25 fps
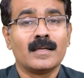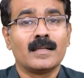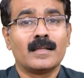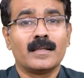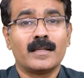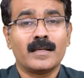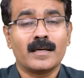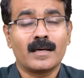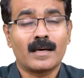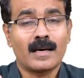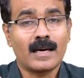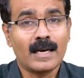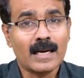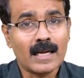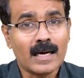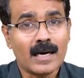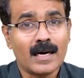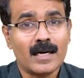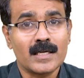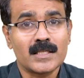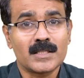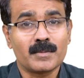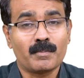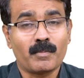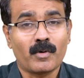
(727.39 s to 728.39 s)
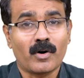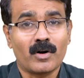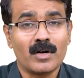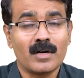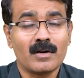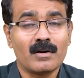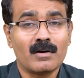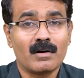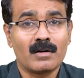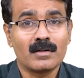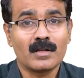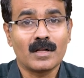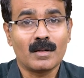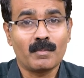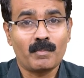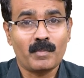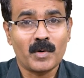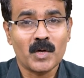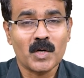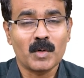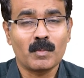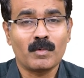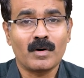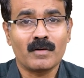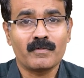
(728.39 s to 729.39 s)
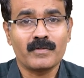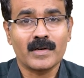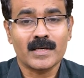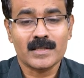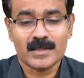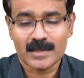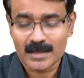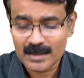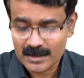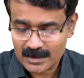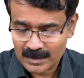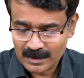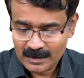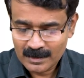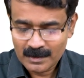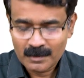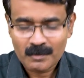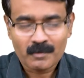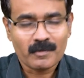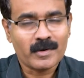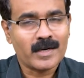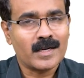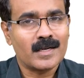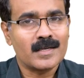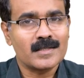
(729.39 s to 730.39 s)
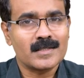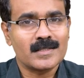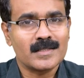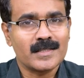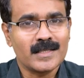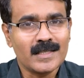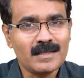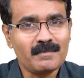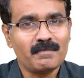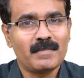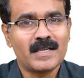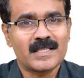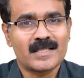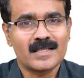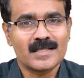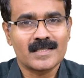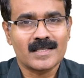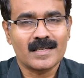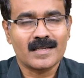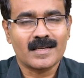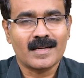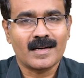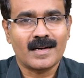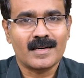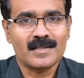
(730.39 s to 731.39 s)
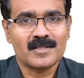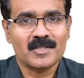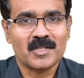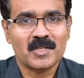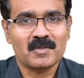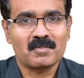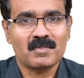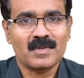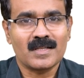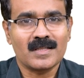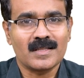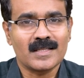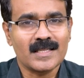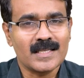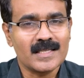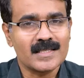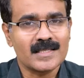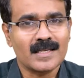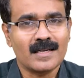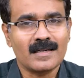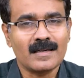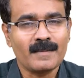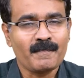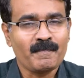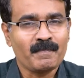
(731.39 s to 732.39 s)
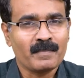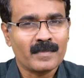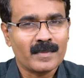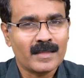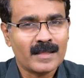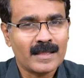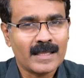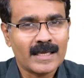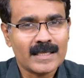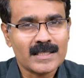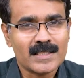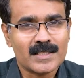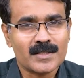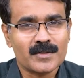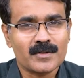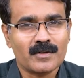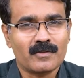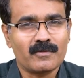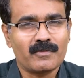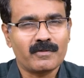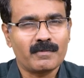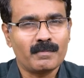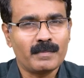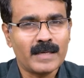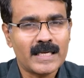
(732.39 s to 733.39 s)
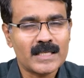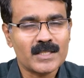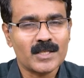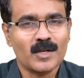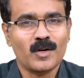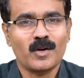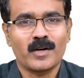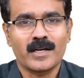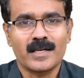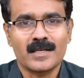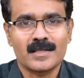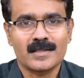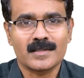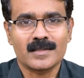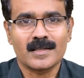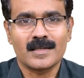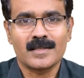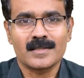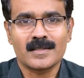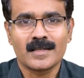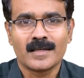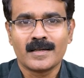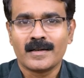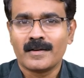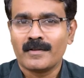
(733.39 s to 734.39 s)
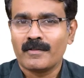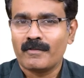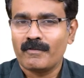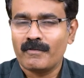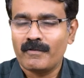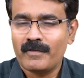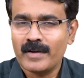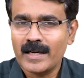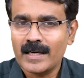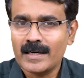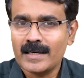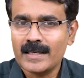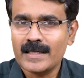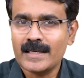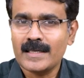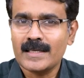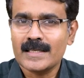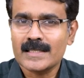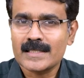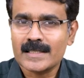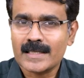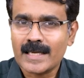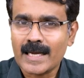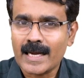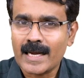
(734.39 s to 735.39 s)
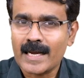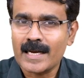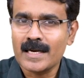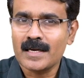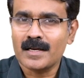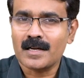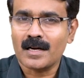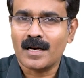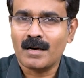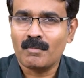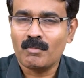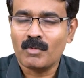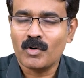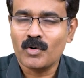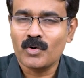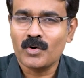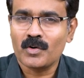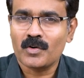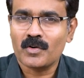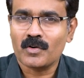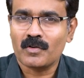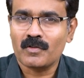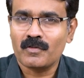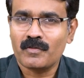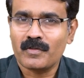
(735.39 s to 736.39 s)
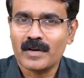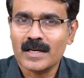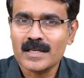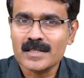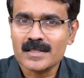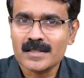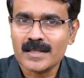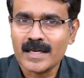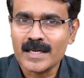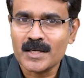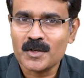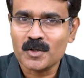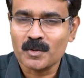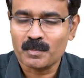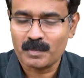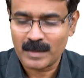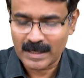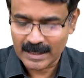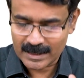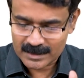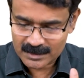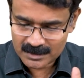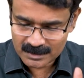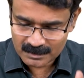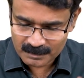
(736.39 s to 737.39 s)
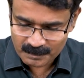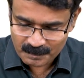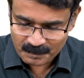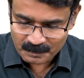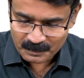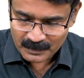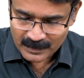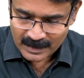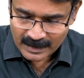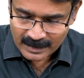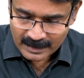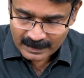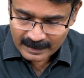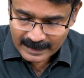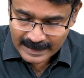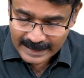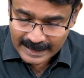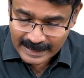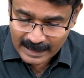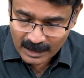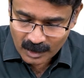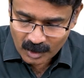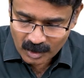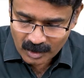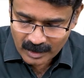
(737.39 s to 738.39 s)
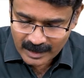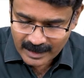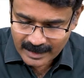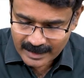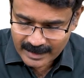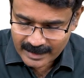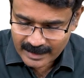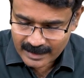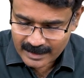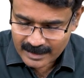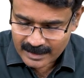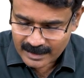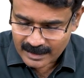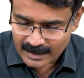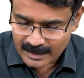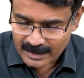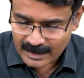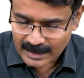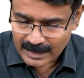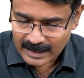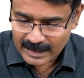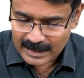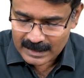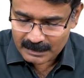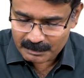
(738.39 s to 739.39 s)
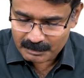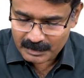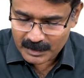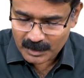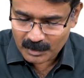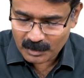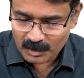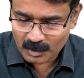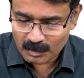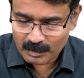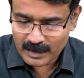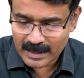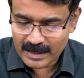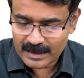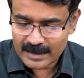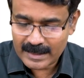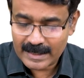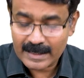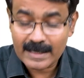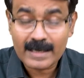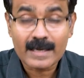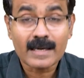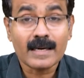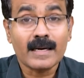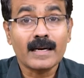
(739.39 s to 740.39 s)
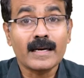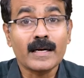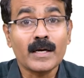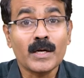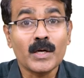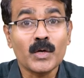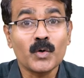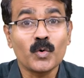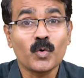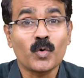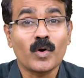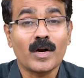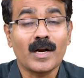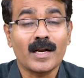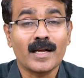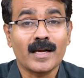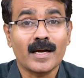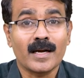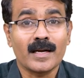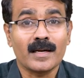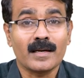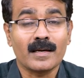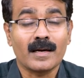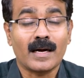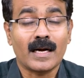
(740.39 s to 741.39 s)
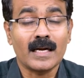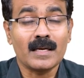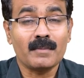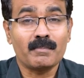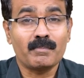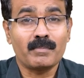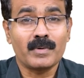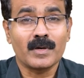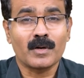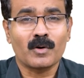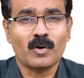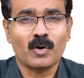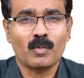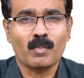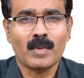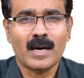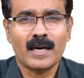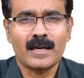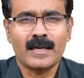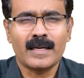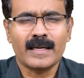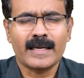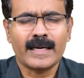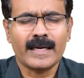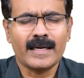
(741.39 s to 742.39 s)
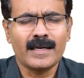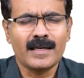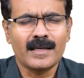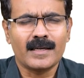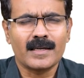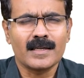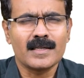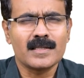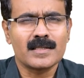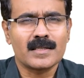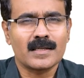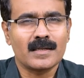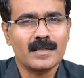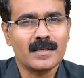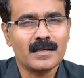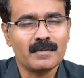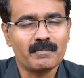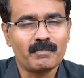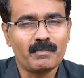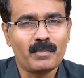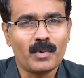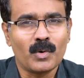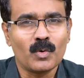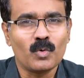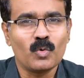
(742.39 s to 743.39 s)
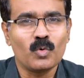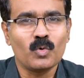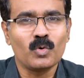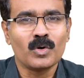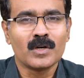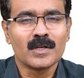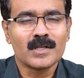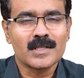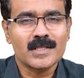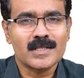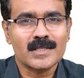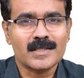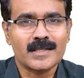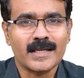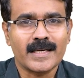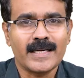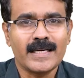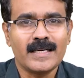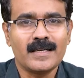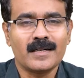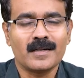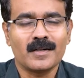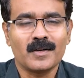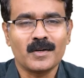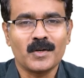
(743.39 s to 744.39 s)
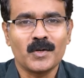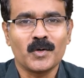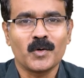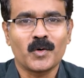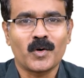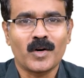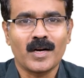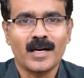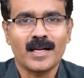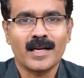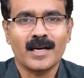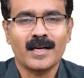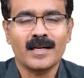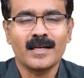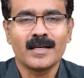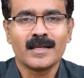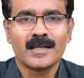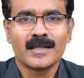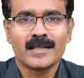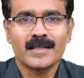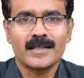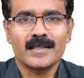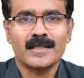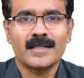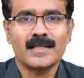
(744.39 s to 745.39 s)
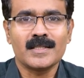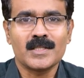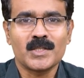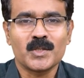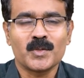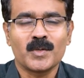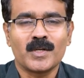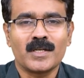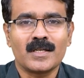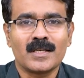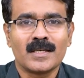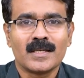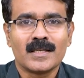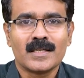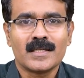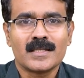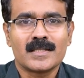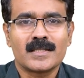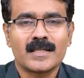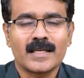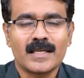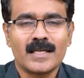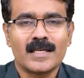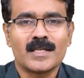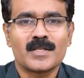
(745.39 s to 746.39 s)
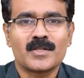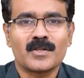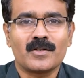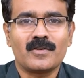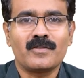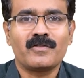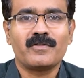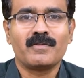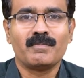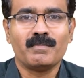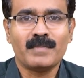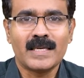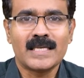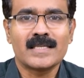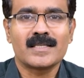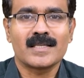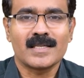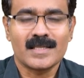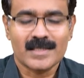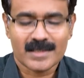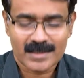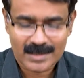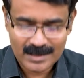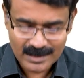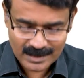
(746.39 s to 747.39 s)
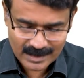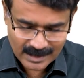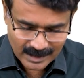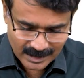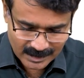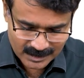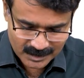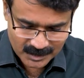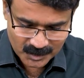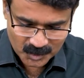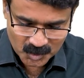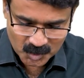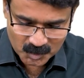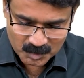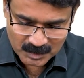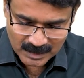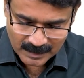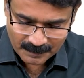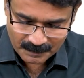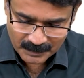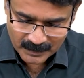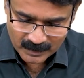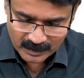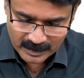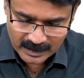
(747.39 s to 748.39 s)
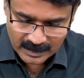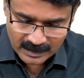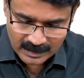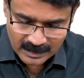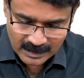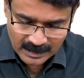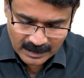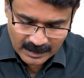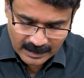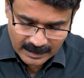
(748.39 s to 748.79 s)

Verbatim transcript: They are large polygonal pleomorphic cells, whereas in basal cell carcinoma, these are nests of basaloid cells, very scant amount of cytoplasm, elongated, hyperchromatic, nuclei, hyperchromatic, intensely blue stained nuclei is your cells of basal cell carcinoma, okay.